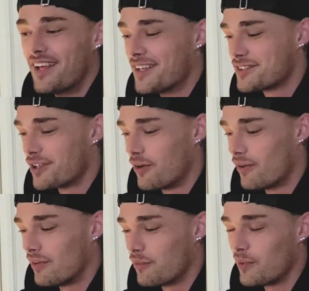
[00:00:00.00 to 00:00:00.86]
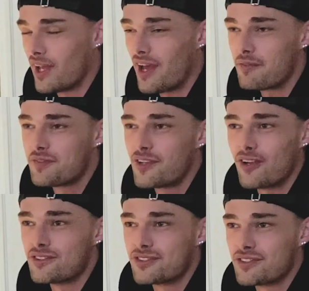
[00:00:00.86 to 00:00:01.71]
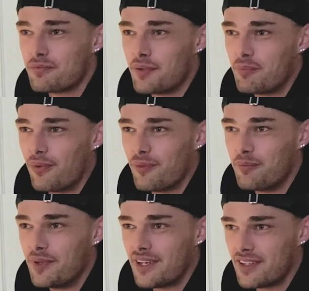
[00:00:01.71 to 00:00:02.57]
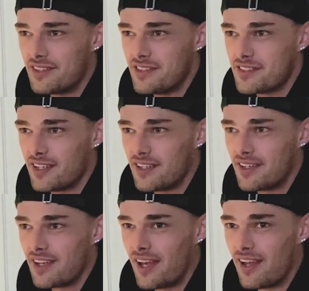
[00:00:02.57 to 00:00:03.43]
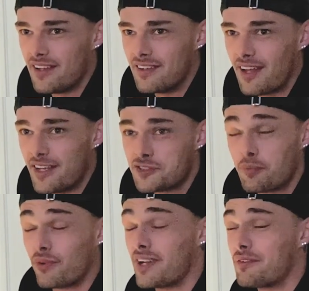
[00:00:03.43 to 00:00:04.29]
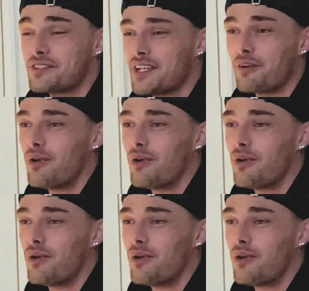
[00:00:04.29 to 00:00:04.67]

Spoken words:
so we have tons of people being a DJ. Yep. And I support every single